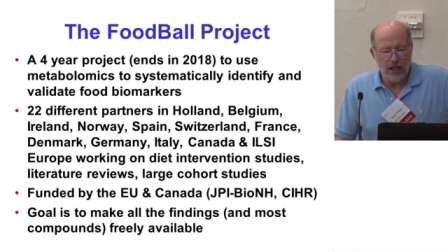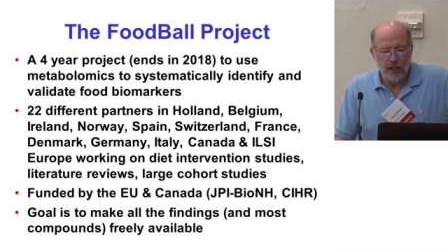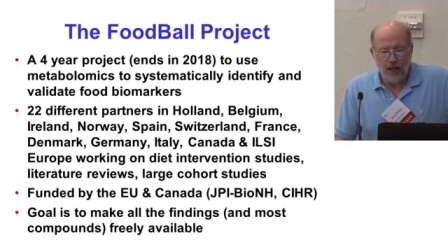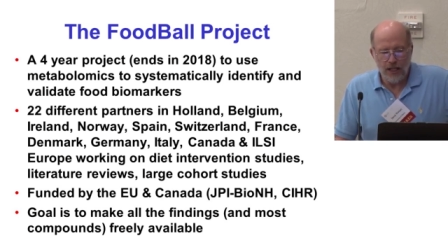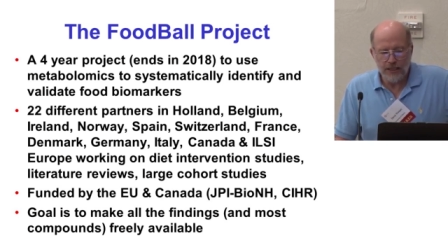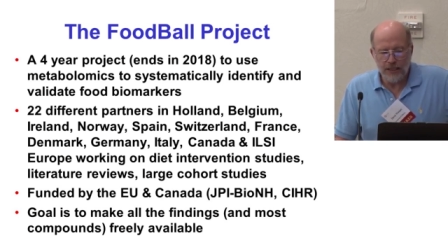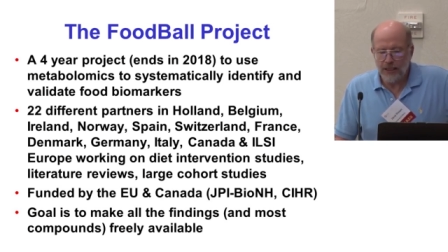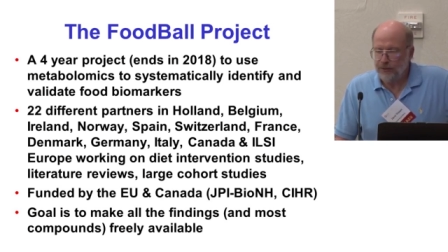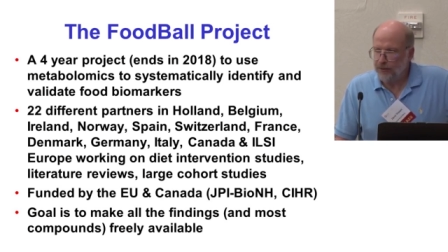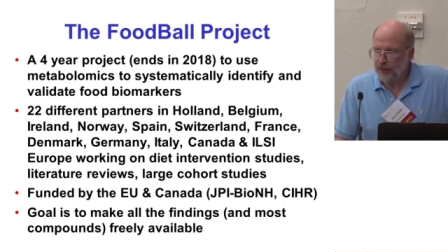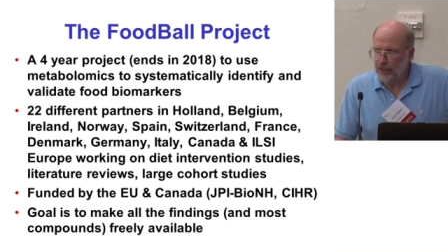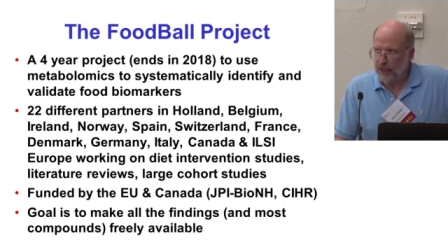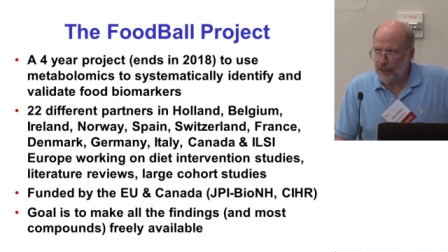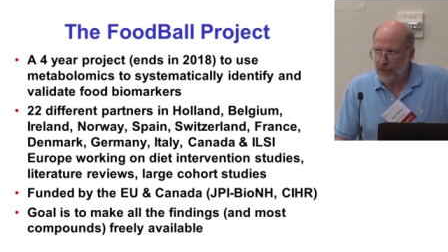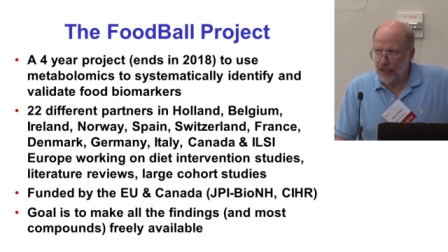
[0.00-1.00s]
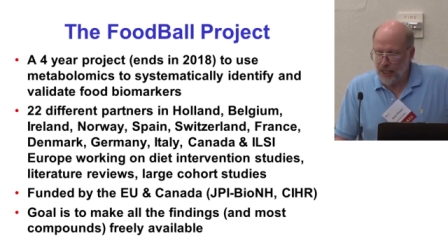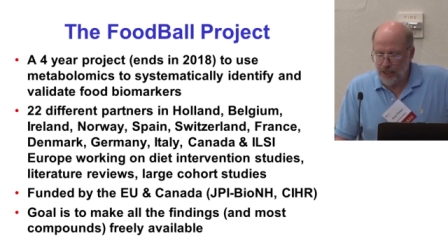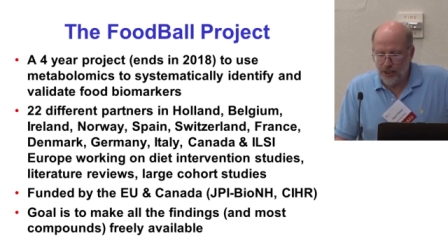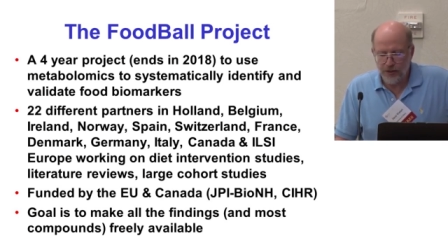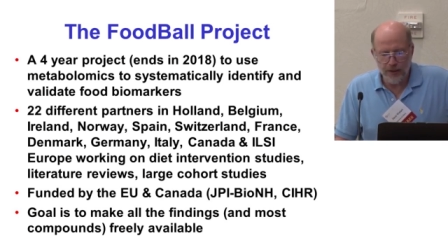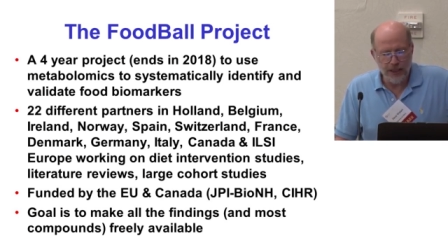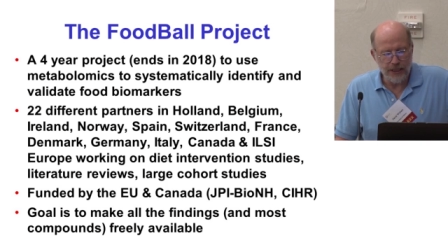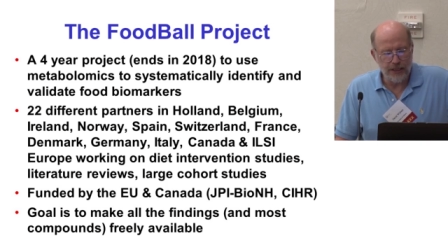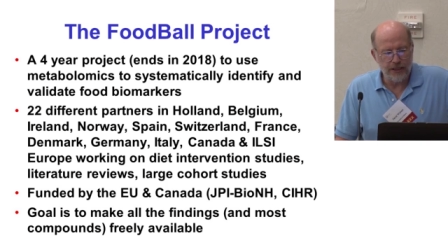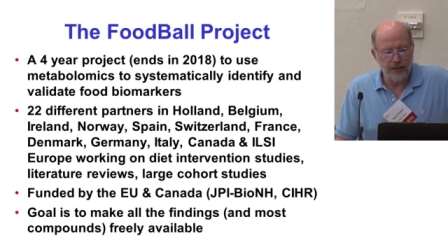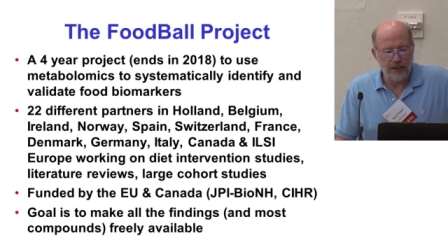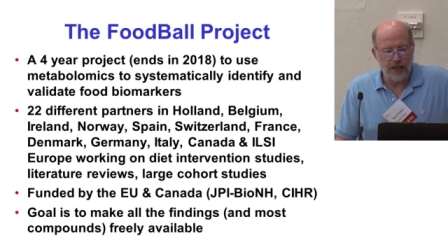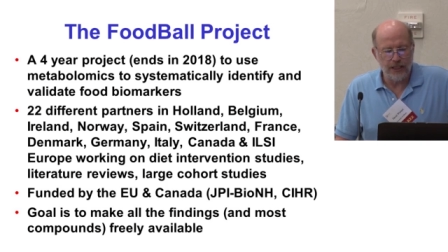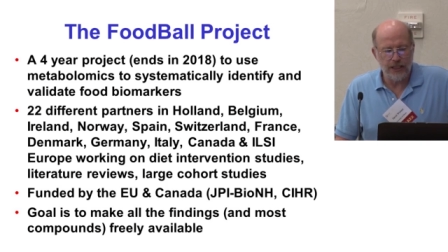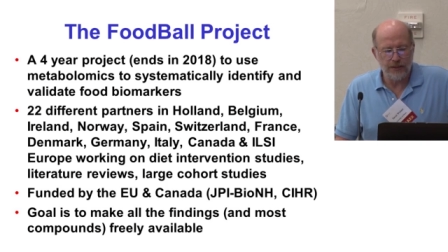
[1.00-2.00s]
Lots of different countries,
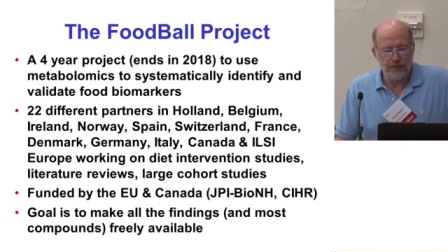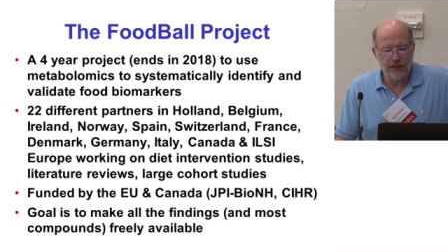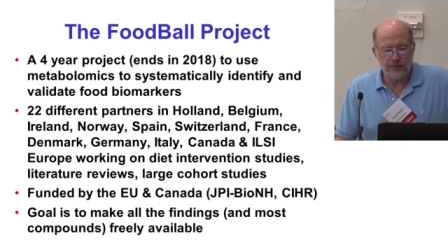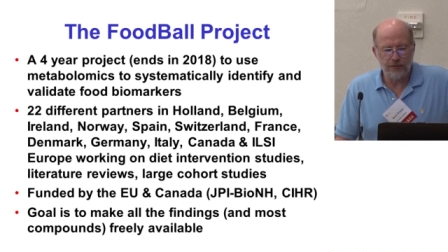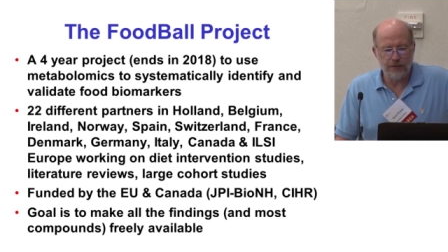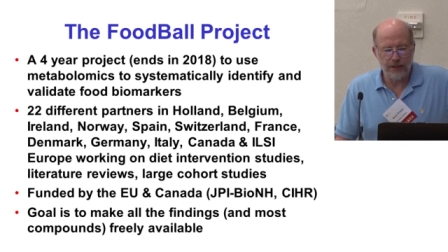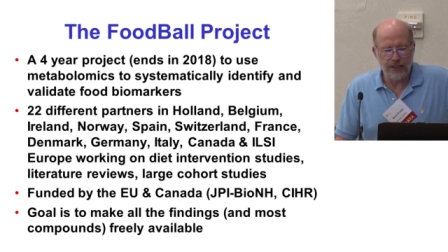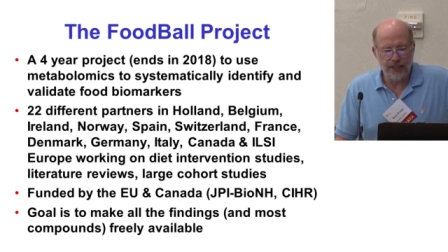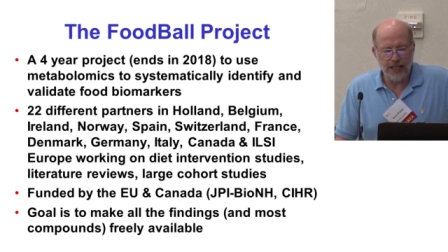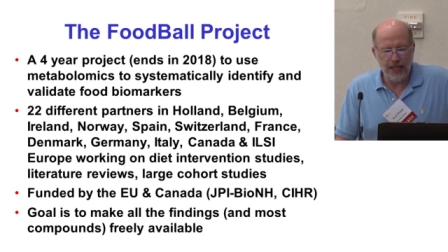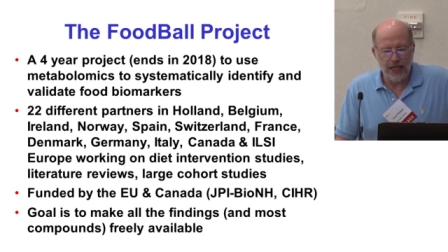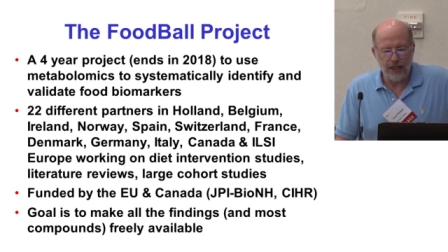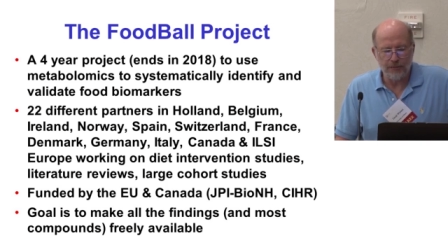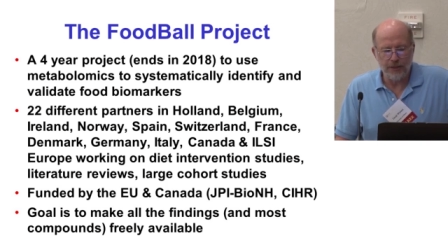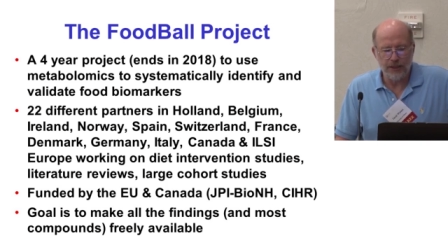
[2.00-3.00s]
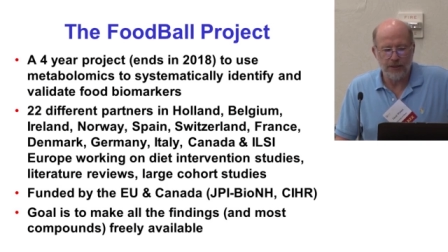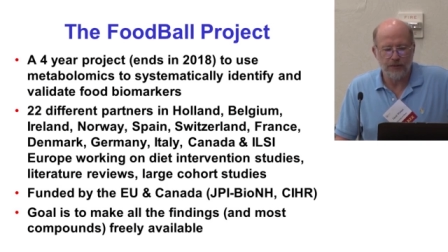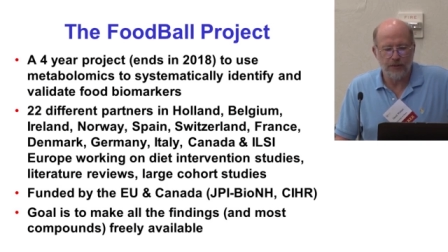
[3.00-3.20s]
lots of different labs